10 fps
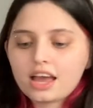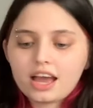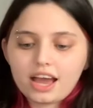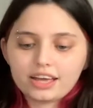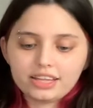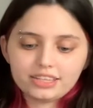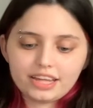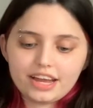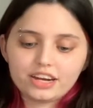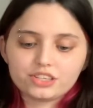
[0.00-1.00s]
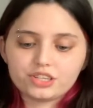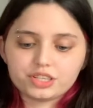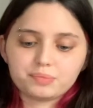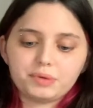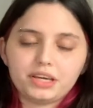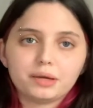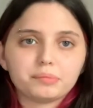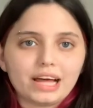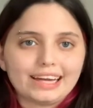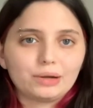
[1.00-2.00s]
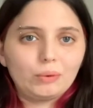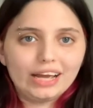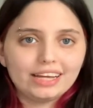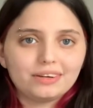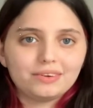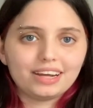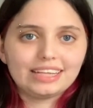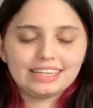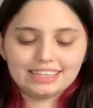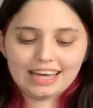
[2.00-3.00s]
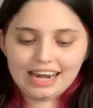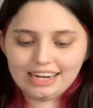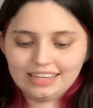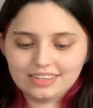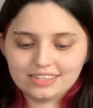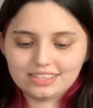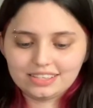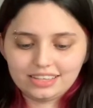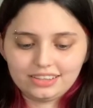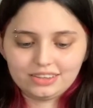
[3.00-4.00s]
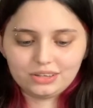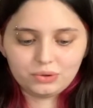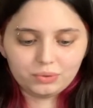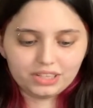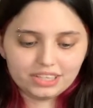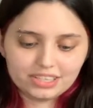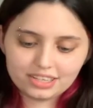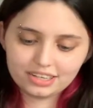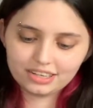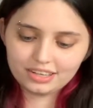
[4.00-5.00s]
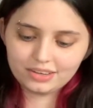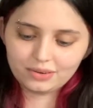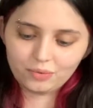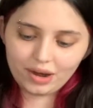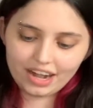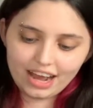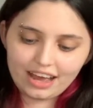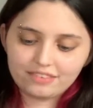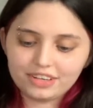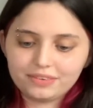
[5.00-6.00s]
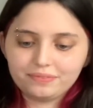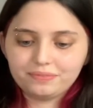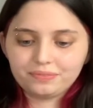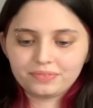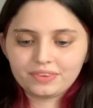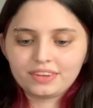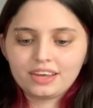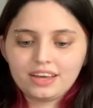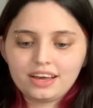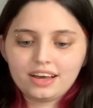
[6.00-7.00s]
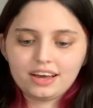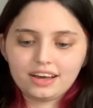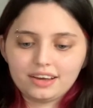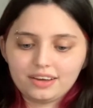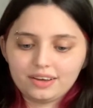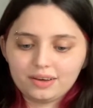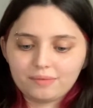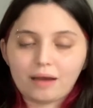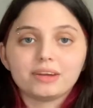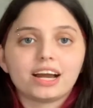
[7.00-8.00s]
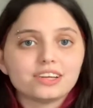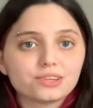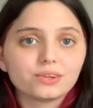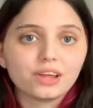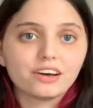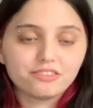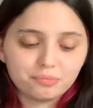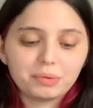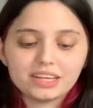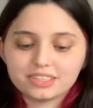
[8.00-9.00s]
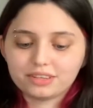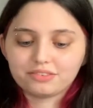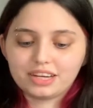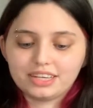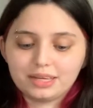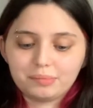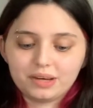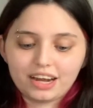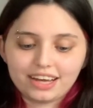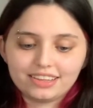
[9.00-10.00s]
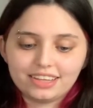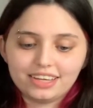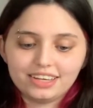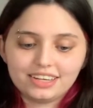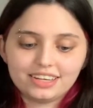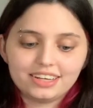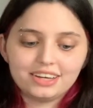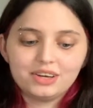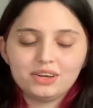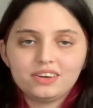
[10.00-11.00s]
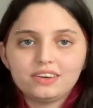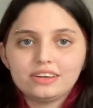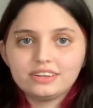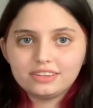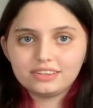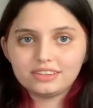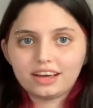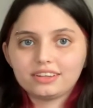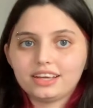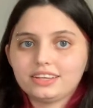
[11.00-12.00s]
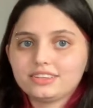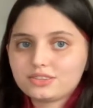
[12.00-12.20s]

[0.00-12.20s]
I like the hair just being black and white. I think that is like the coolest way to have it. I mean, I still love basic Frankie, but I think I like this